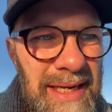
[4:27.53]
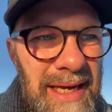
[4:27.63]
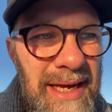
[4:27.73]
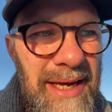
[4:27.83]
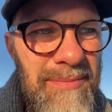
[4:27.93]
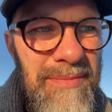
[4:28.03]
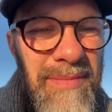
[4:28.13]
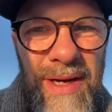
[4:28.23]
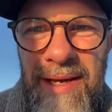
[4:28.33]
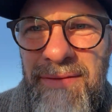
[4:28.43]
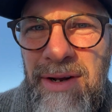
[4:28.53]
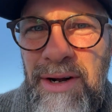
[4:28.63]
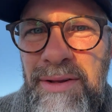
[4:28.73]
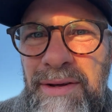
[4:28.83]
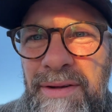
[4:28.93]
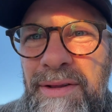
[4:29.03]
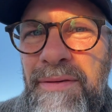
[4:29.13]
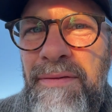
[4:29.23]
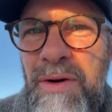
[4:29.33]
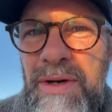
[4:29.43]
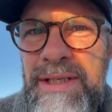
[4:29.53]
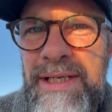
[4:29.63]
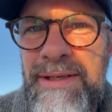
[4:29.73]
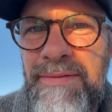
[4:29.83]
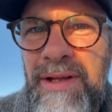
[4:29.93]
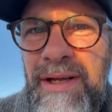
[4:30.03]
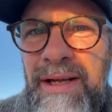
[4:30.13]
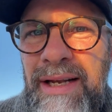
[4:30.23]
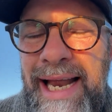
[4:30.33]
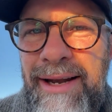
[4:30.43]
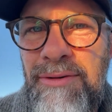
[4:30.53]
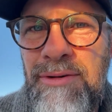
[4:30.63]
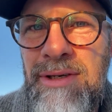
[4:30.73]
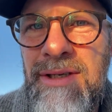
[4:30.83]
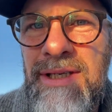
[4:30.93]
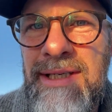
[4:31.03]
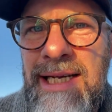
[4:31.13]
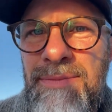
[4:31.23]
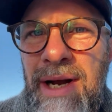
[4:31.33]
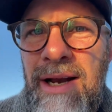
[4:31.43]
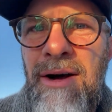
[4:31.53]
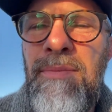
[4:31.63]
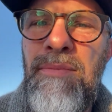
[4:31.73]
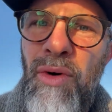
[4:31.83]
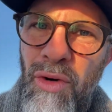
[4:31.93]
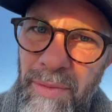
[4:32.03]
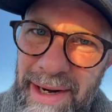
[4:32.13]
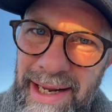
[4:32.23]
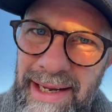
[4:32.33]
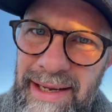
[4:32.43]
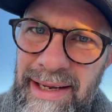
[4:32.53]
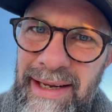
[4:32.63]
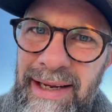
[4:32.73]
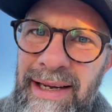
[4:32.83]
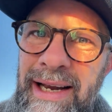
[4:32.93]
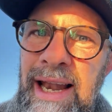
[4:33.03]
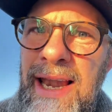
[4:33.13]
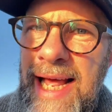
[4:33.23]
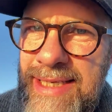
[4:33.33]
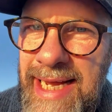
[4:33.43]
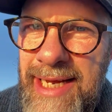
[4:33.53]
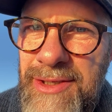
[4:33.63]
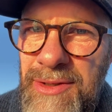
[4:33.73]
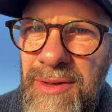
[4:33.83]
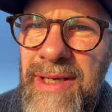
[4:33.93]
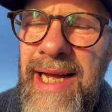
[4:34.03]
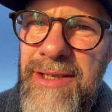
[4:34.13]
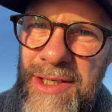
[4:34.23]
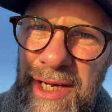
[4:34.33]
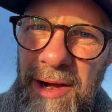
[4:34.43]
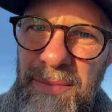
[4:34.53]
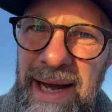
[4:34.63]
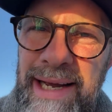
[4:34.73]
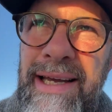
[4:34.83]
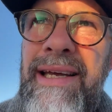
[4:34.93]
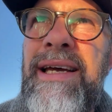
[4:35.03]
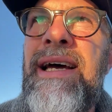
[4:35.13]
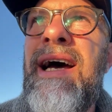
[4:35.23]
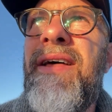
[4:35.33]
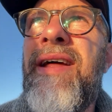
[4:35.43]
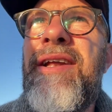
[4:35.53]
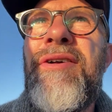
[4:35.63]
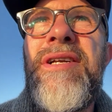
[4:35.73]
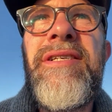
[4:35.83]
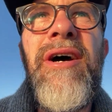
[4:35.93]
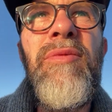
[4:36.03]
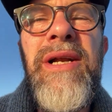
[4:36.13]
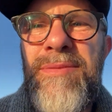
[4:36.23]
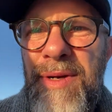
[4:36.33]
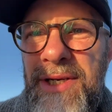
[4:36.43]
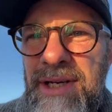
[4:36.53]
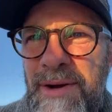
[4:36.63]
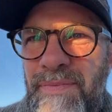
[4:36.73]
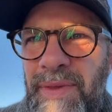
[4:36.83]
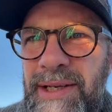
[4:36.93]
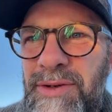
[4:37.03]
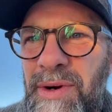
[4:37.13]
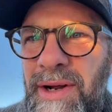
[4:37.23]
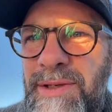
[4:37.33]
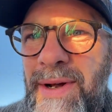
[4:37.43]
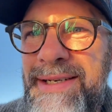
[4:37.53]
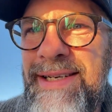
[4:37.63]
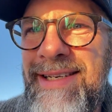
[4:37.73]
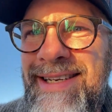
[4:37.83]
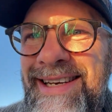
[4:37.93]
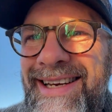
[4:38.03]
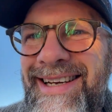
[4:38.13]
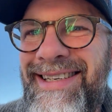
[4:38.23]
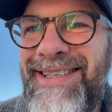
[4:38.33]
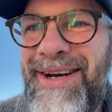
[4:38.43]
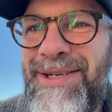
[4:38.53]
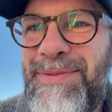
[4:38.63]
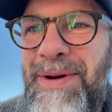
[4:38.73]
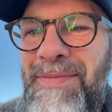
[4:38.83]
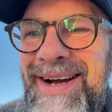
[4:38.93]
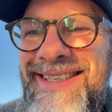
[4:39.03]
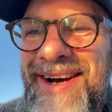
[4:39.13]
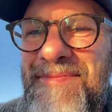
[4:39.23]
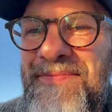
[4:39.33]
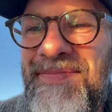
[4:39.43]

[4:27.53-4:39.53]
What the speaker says: I'll give you a clue, the focuses of the landlord success plan are more money, less hassle, and your time back. And then you've got to decide where to spend your time. This is where I decided to spend my time.